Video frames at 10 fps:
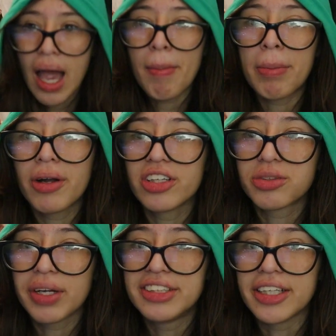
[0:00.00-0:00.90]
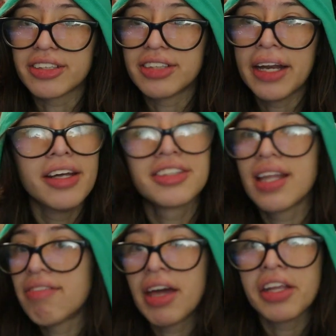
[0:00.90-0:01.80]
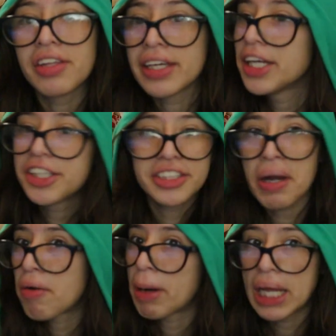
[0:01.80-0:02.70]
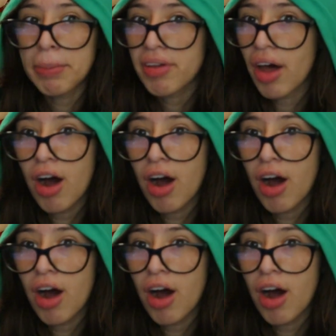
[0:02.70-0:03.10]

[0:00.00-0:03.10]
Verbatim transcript: And my brother's 26 and doesn't laugh at anything. He just said I remind him of The